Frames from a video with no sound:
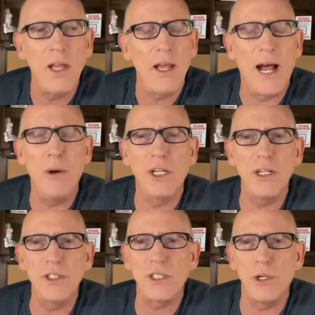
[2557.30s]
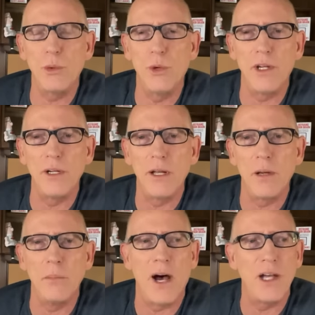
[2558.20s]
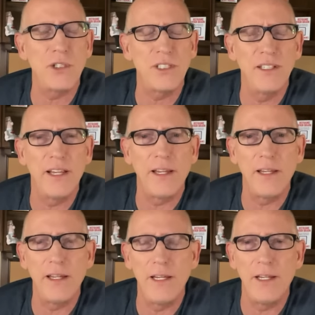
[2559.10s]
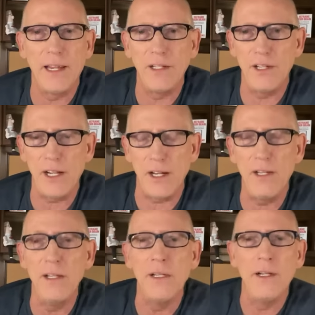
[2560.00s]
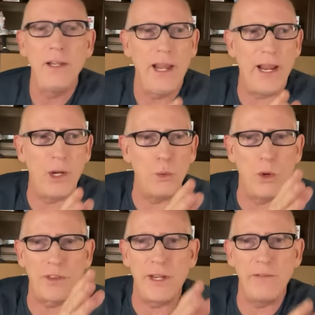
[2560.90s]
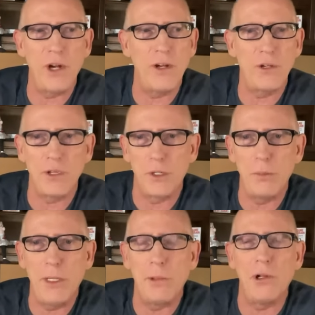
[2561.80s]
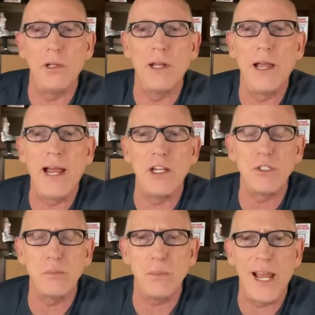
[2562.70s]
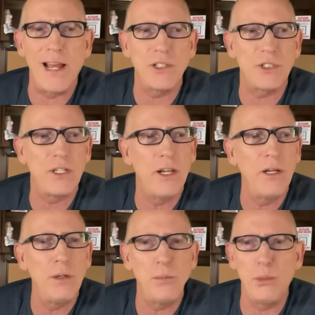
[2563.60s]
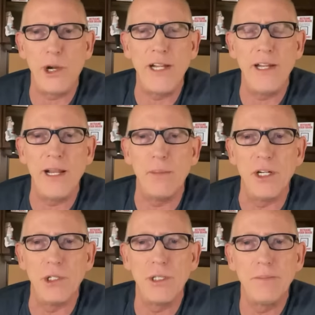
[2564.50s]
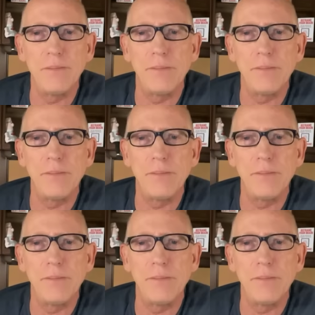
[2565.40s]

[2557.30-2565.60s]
I would consider what Hamas did and what they've done to their people as mass brain damage.